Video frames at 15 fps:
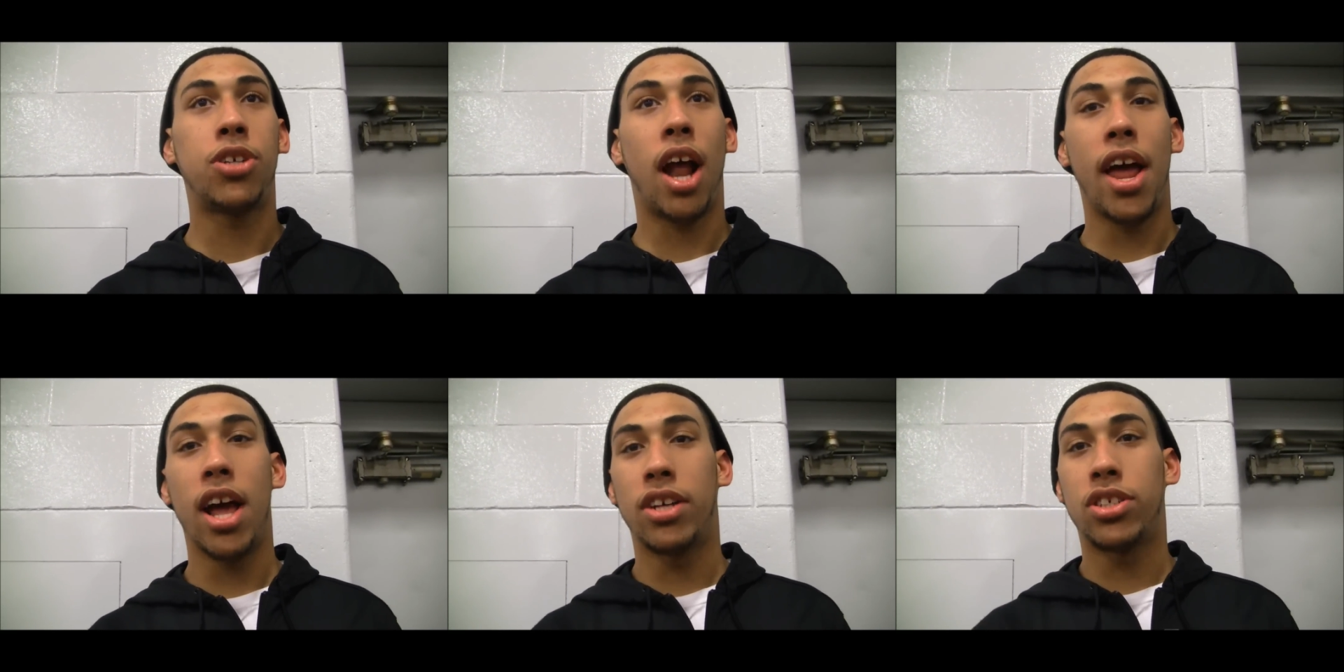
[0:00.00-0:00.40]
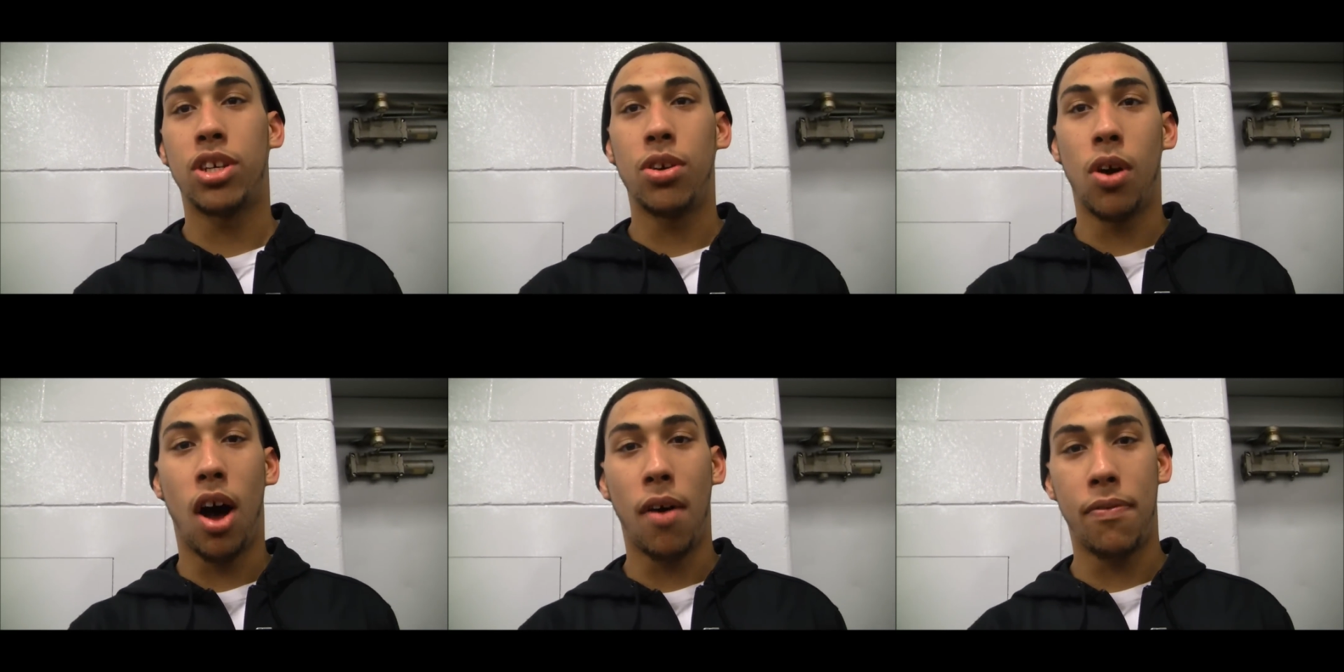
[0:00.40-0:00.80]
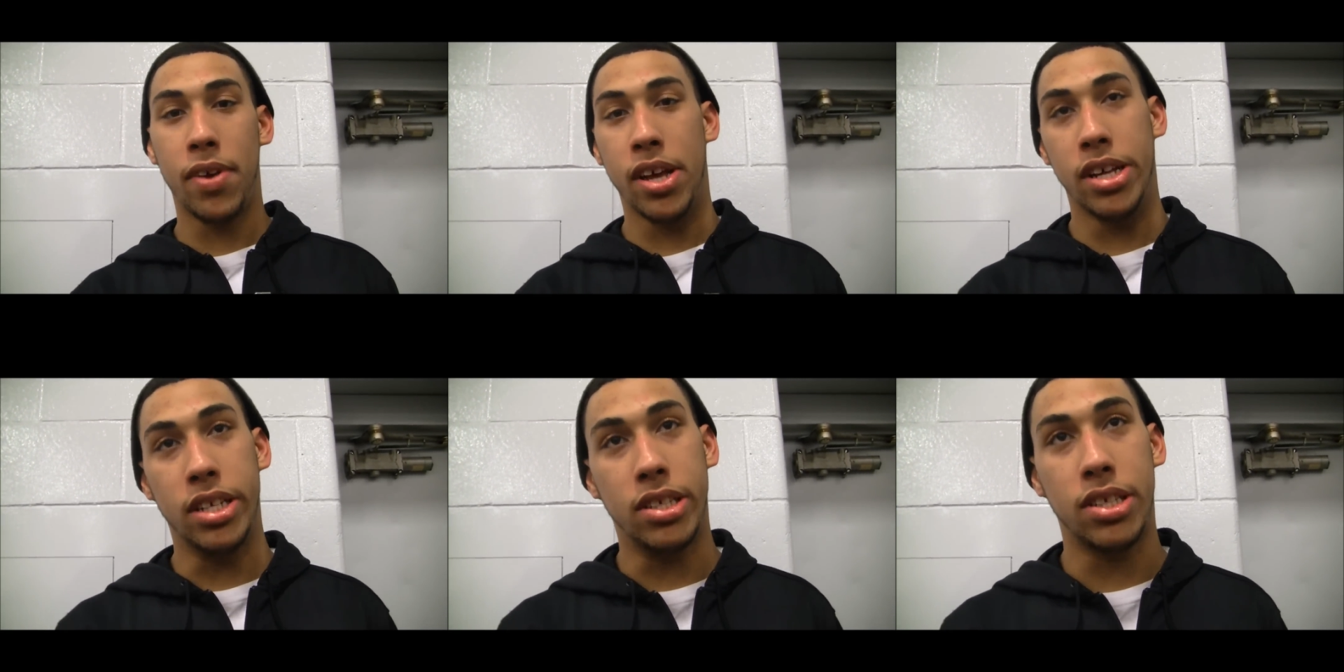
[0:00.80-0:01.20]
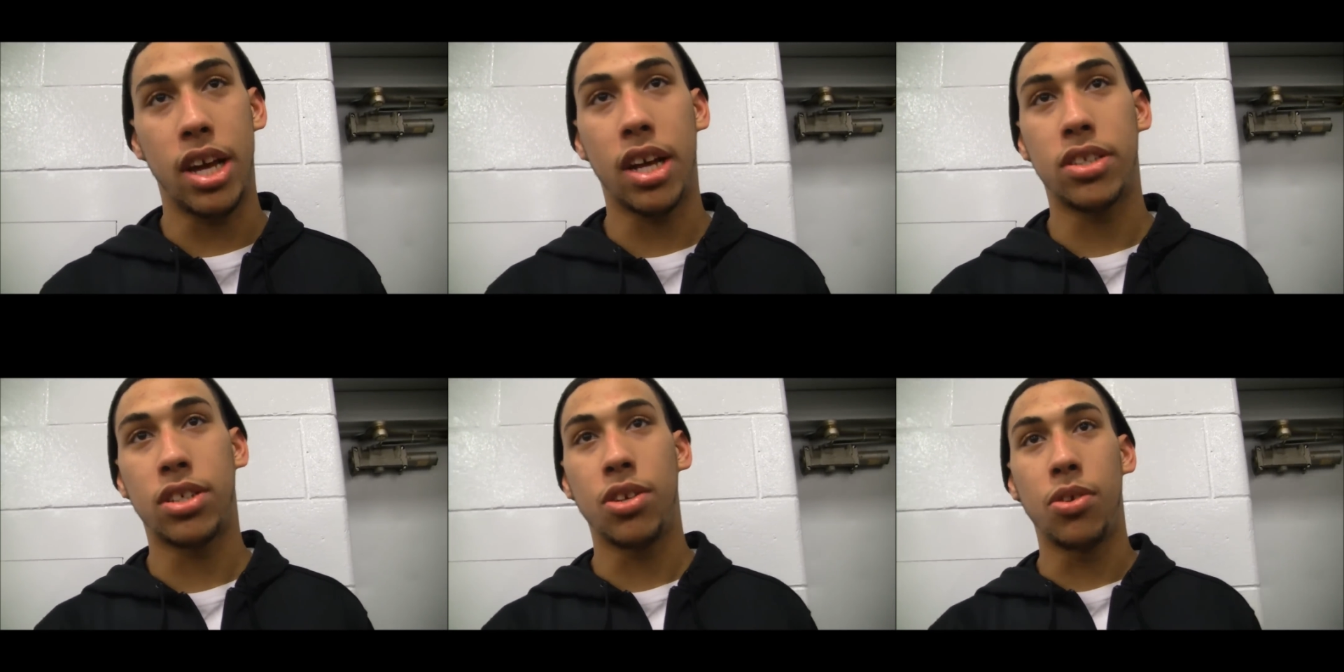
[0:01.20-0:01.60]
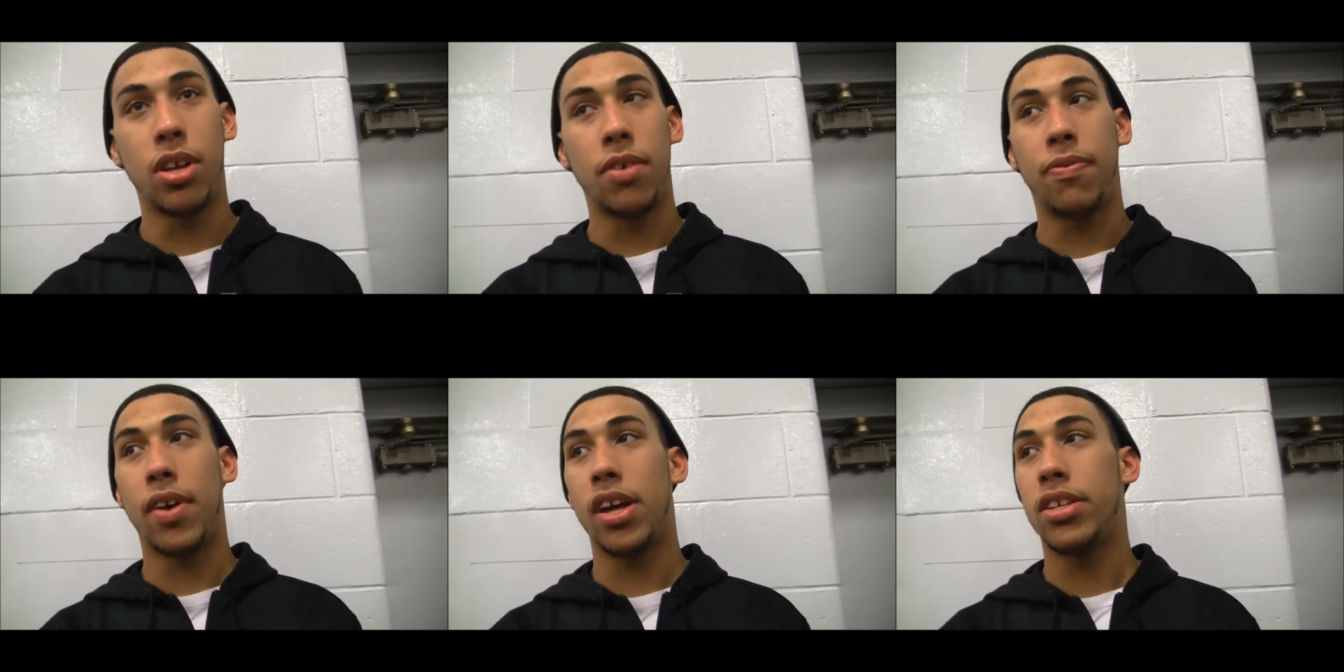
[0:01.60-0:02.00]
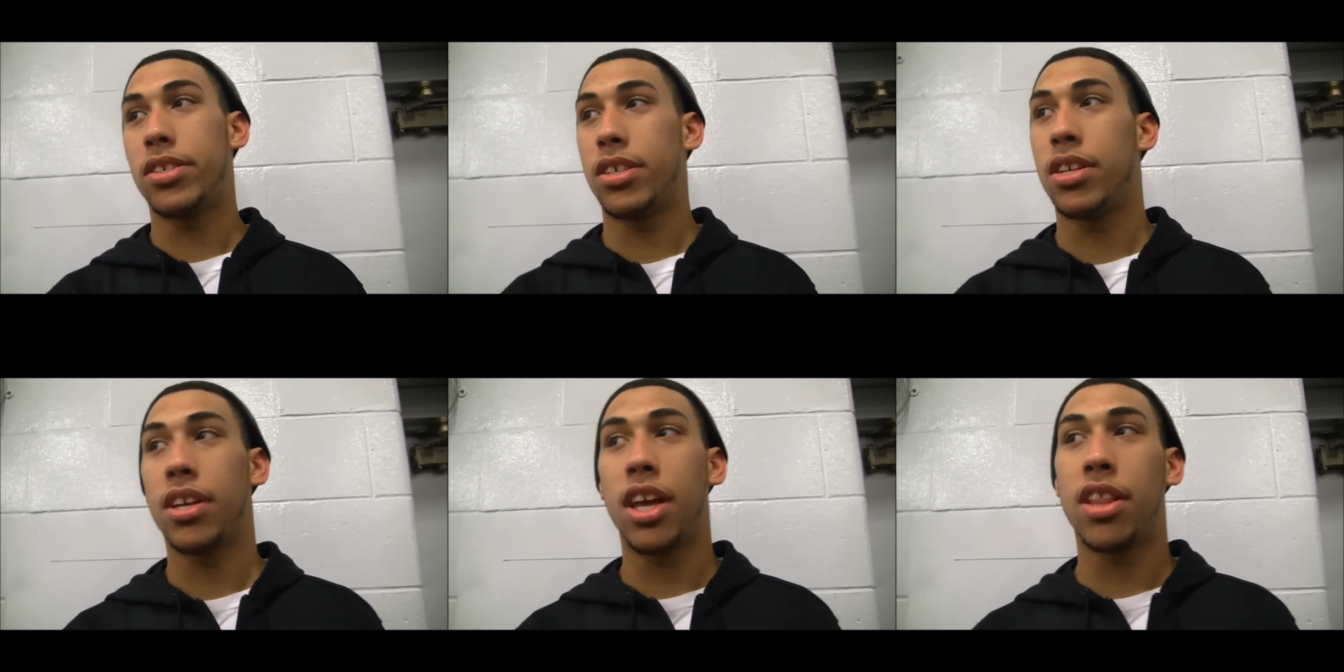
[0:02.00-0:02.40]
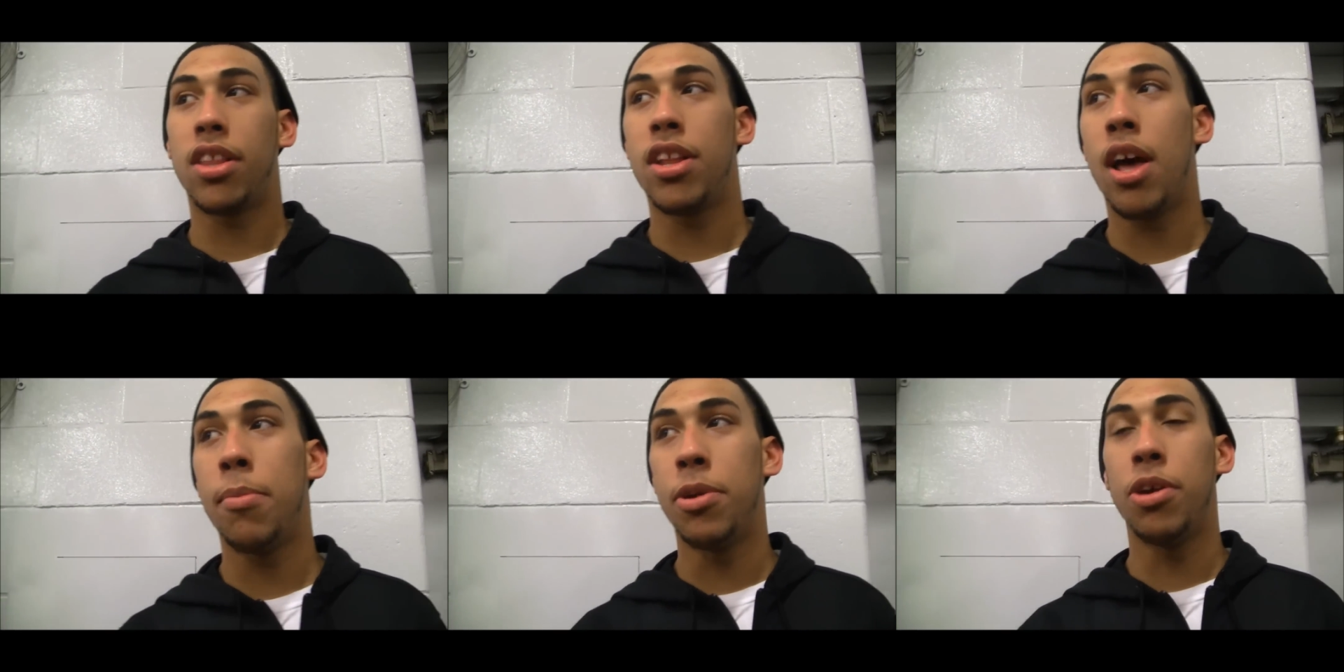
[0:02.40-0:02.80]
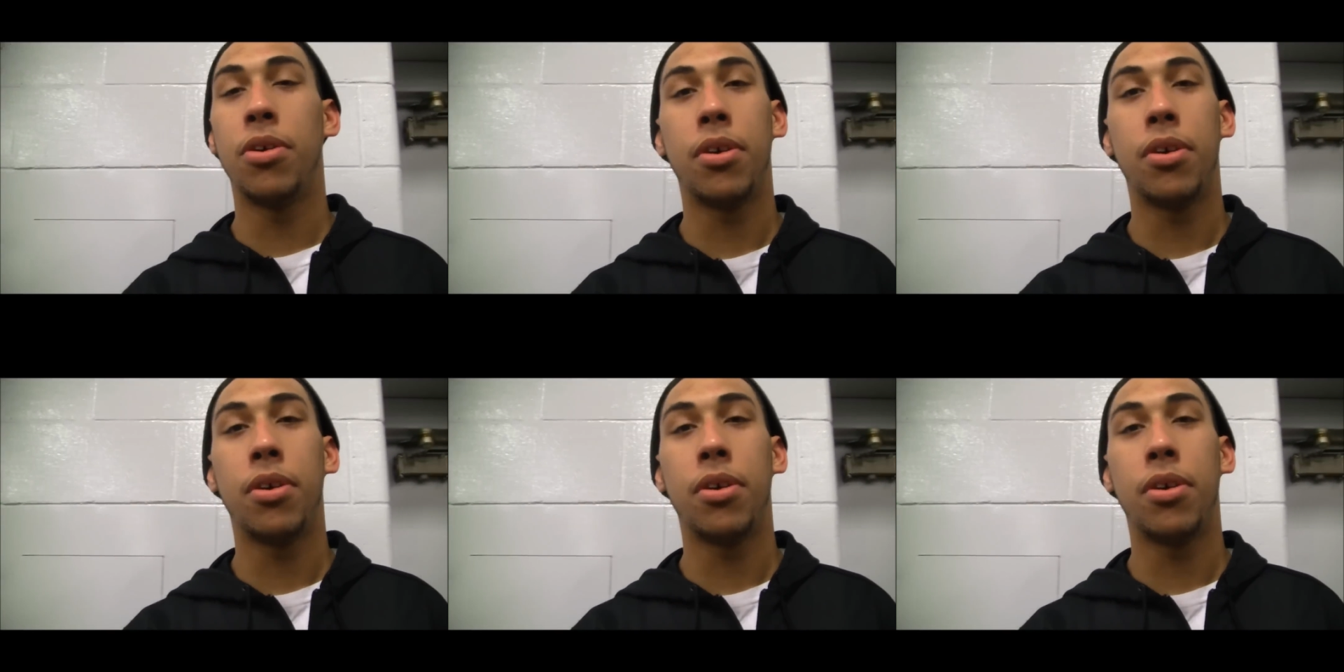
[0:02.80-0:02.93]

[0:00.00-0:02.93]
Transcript: Try to execute offense, execute defense, and get the W.